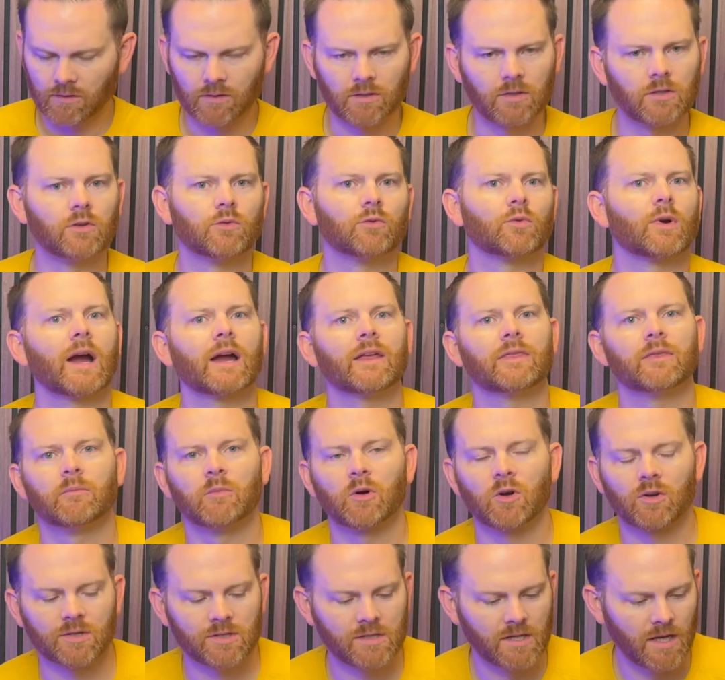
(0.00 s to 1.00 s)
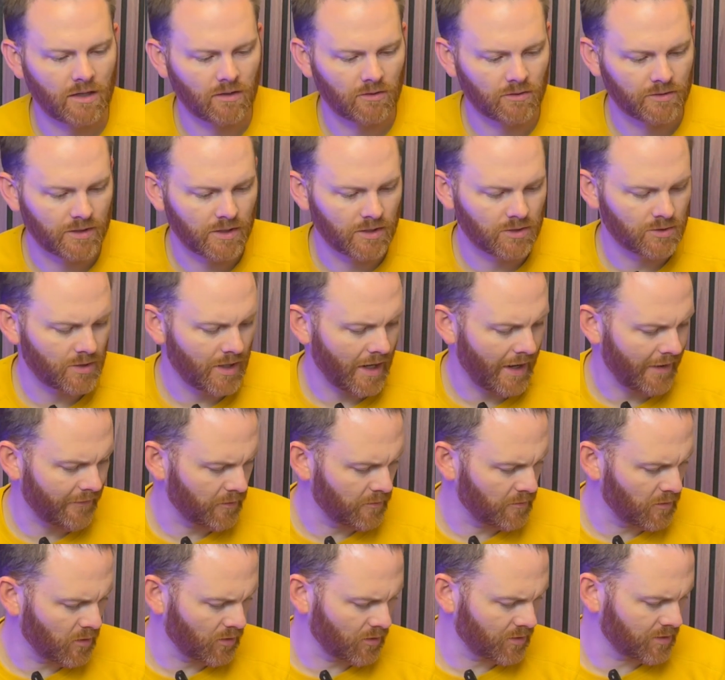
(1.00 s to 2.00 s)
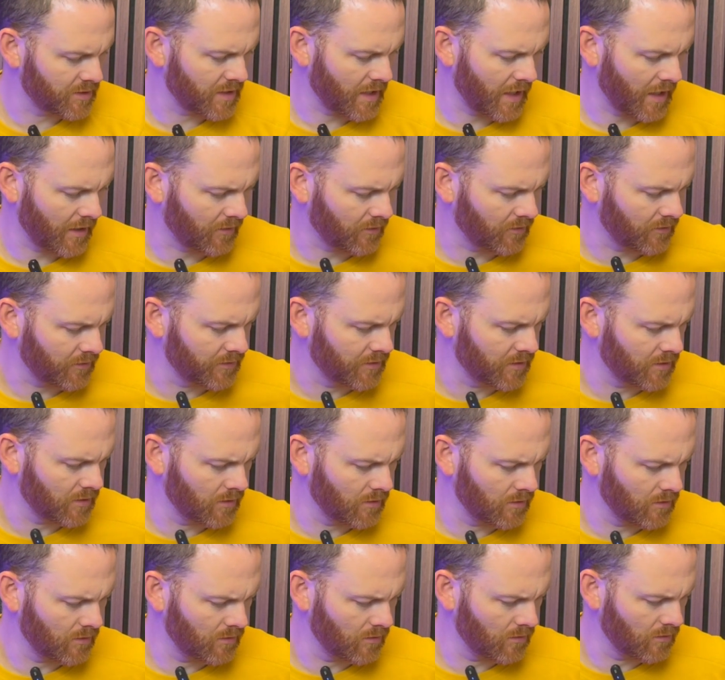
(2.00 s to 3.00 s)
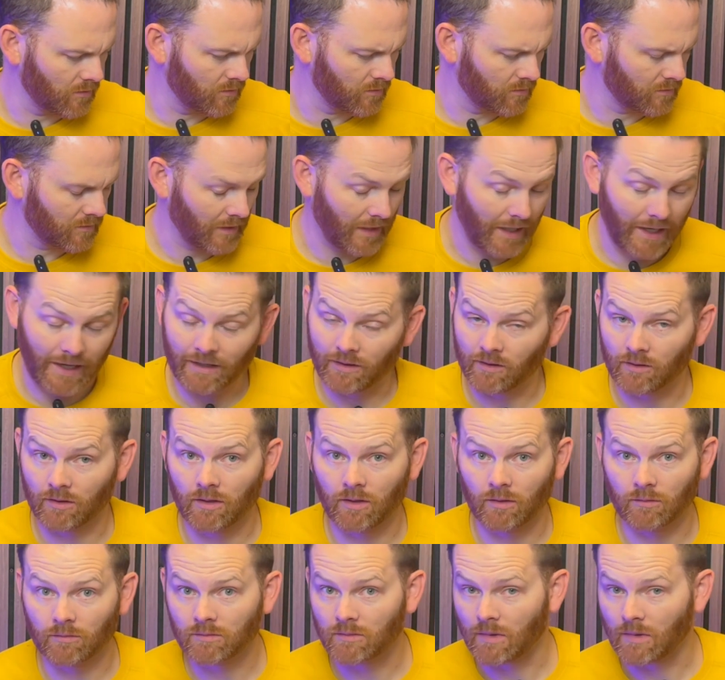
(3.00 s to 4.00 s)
Do you ride the motorcycle? Do you drive the motorcycle? Do you, I don't know,